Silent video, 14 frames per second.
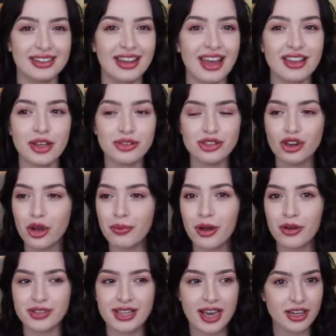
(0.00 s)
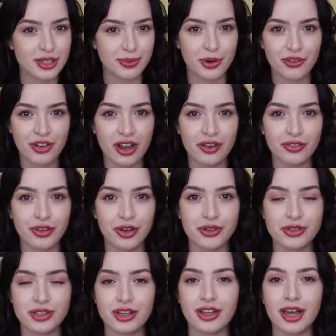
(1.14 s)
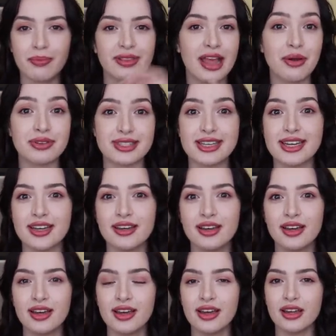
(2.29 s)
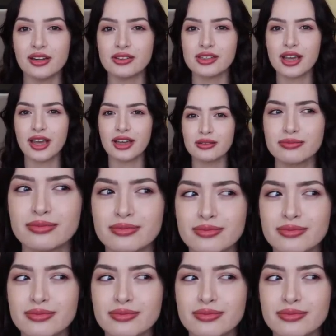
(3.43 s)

Like, there was no post, he had his profile photo still up, but that was it. And I was like,